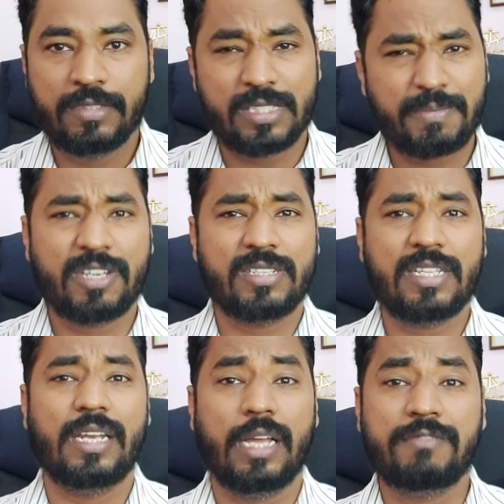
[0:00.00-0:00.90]
Just because
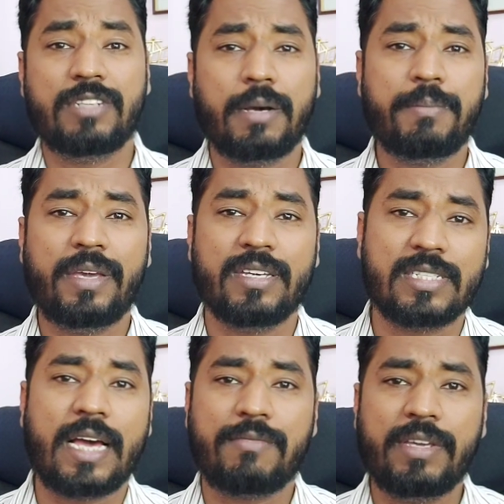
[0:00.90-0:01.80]
they love jumping, is
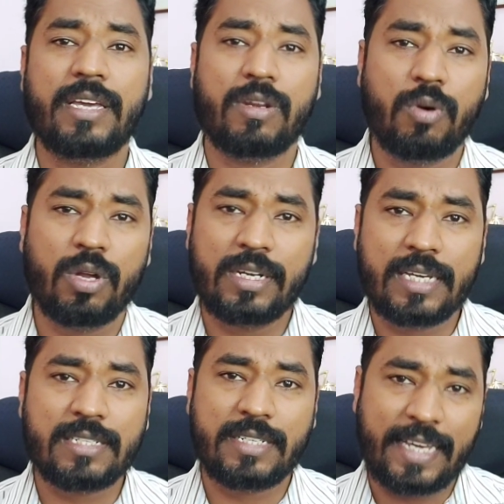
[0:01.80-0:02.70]
that we can call it
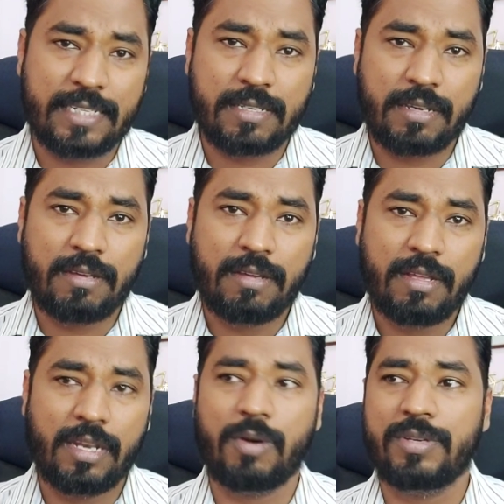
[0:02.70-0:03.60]
as a testing?
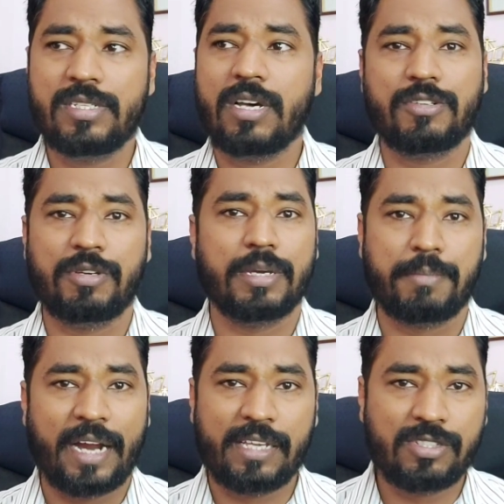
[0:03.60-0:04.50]
No, he's not doing a
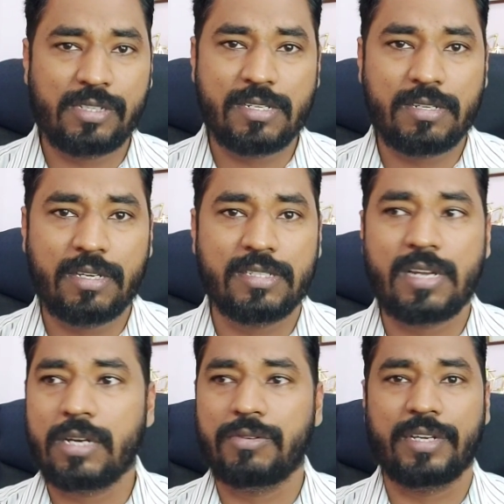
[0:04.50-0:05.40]
branch testing. He's
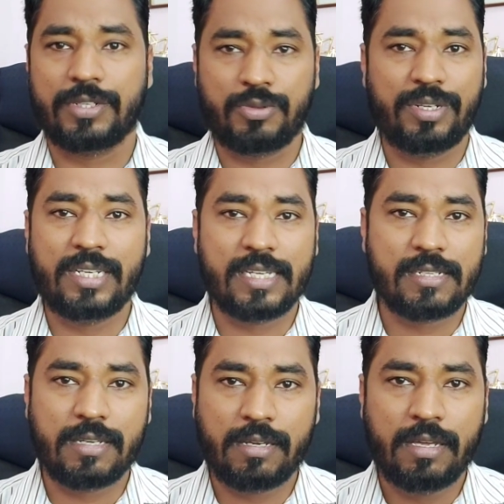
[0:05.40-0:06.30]
not doing a tree
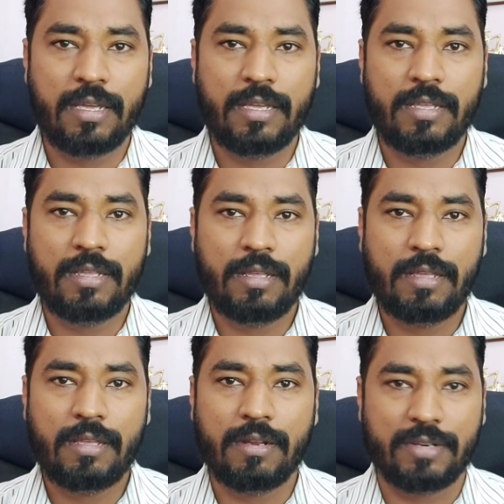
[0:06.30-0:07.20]
testing.
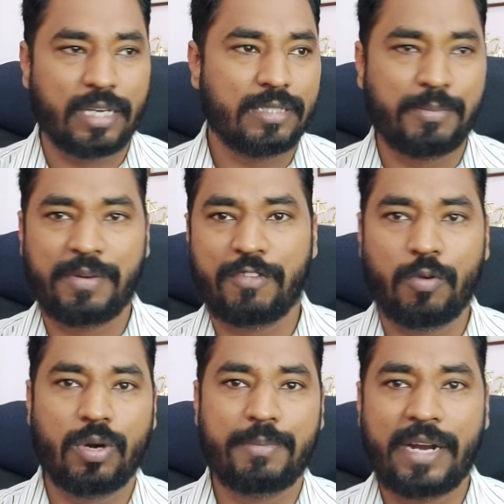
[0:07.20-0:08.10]
They're jumping
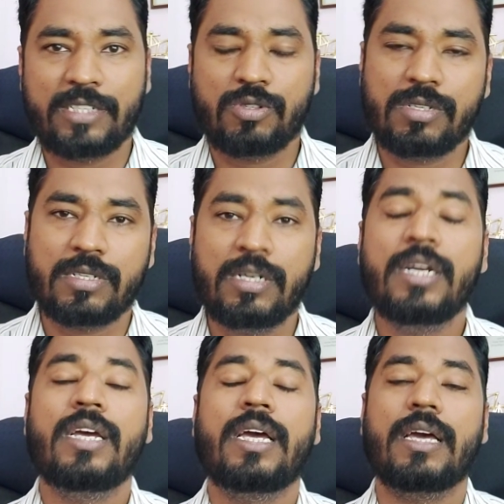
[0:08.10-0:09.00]
from one branch to another,
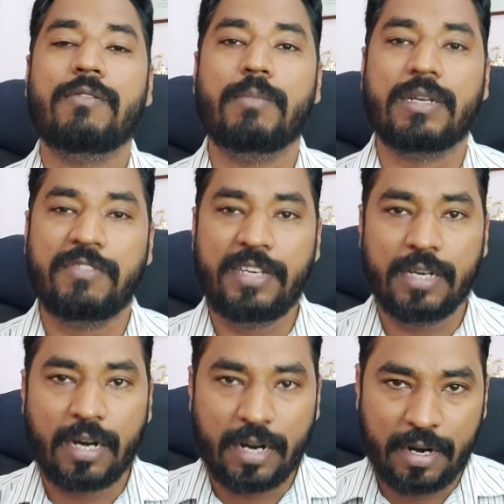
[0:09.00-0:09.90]
but we
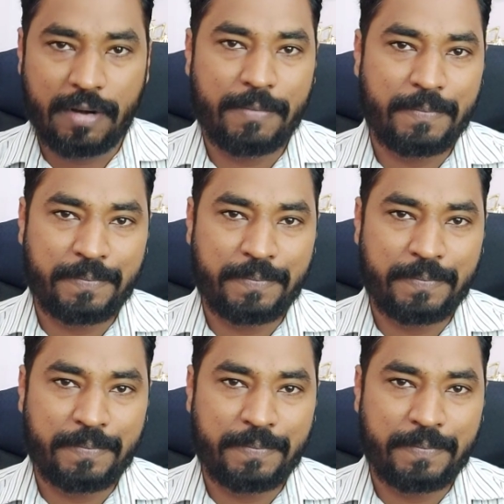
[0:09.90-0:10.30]
are